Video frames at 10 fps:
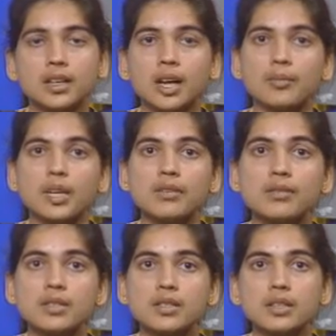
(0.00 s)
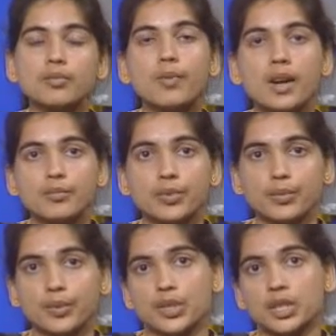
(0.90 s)
can be used in what
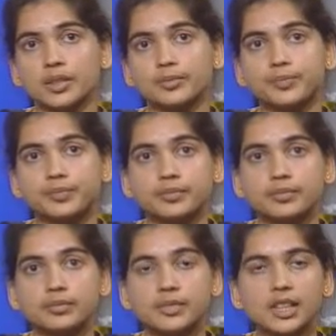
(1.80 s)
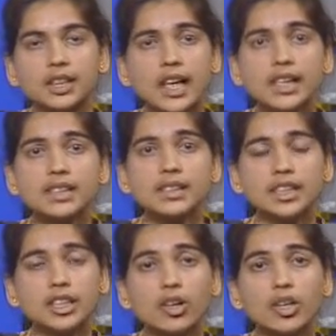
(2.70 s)
proportion. That is the
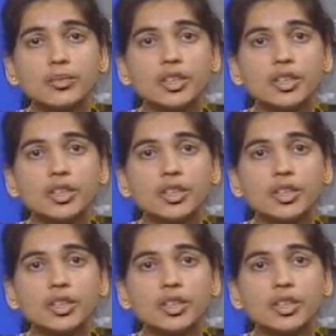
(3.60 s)
economic